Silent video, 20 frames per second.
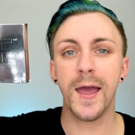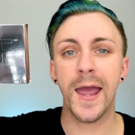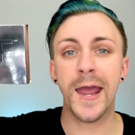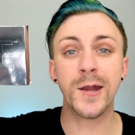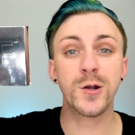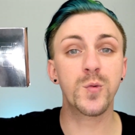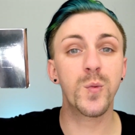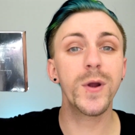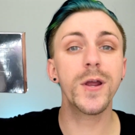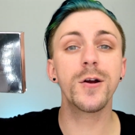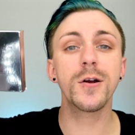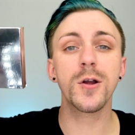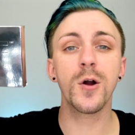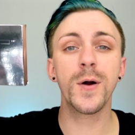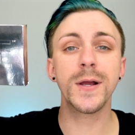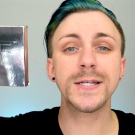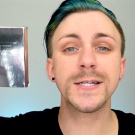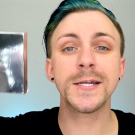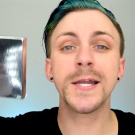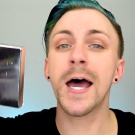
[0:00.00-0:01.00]
And we are
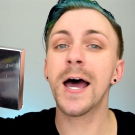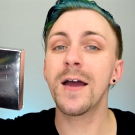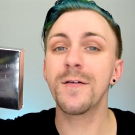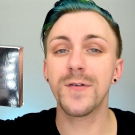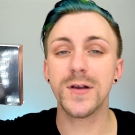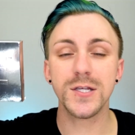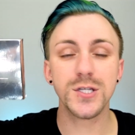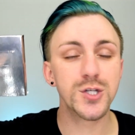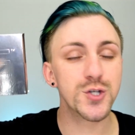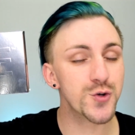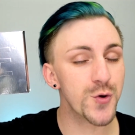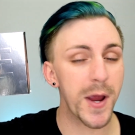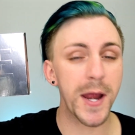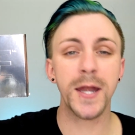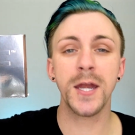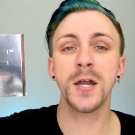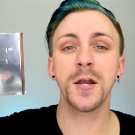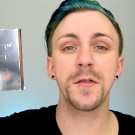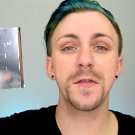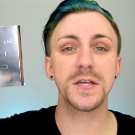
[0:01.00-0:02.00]
going to dive
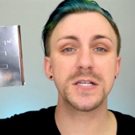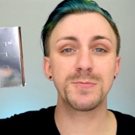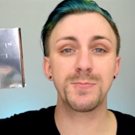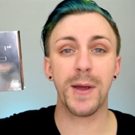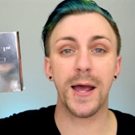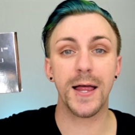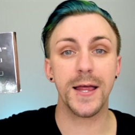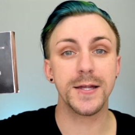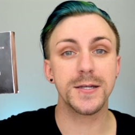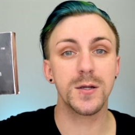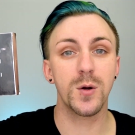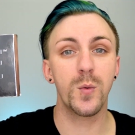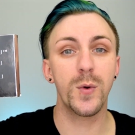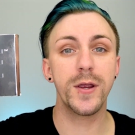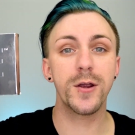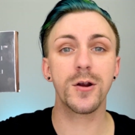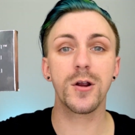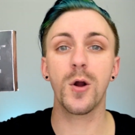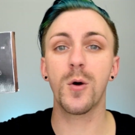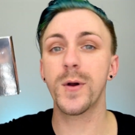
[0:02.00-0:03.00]
straight into this palette.
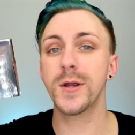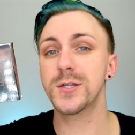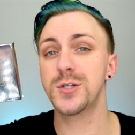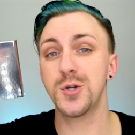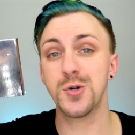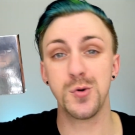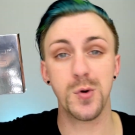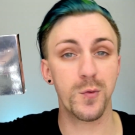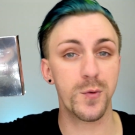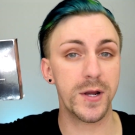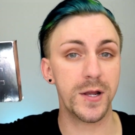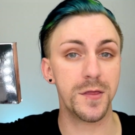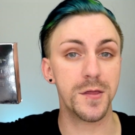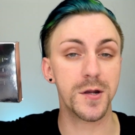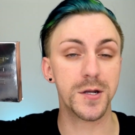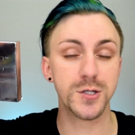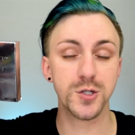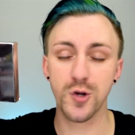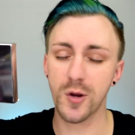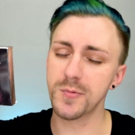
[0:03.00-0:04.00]
We are going to read the
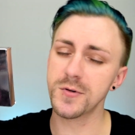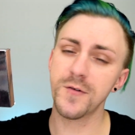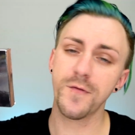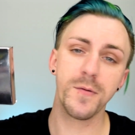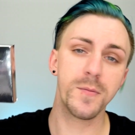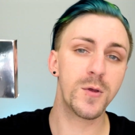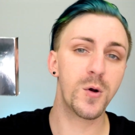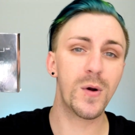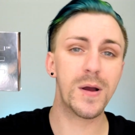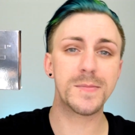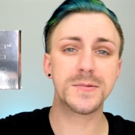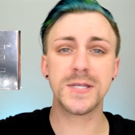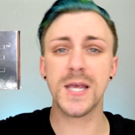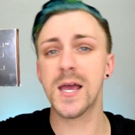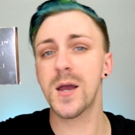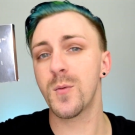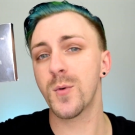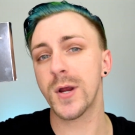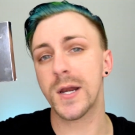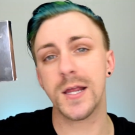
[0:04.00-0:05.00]
description from the
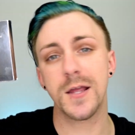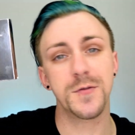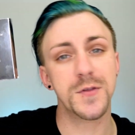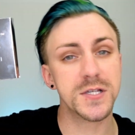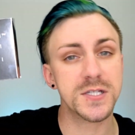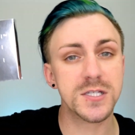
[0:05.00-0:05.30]
website, we're gonna get the